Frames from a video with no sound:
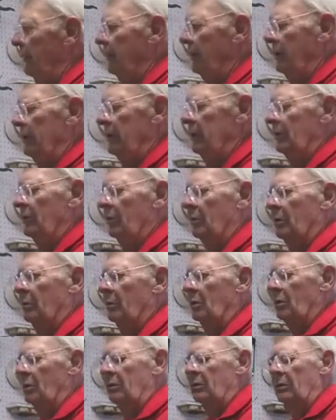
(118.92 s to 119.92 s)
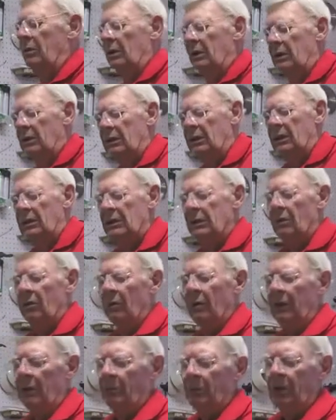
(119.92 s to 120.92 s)
the normal
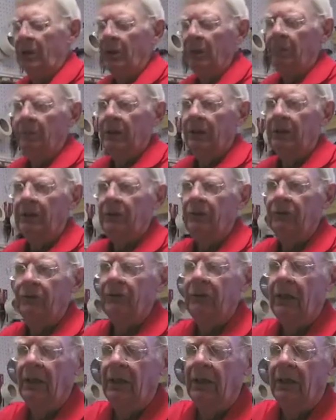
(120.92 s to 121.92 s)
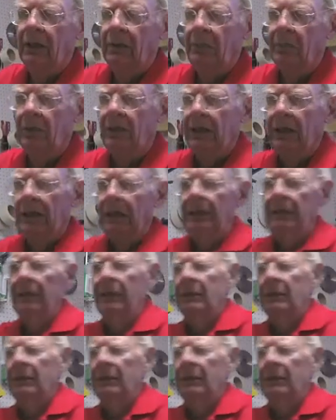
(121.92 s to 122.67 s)
EOM companies, by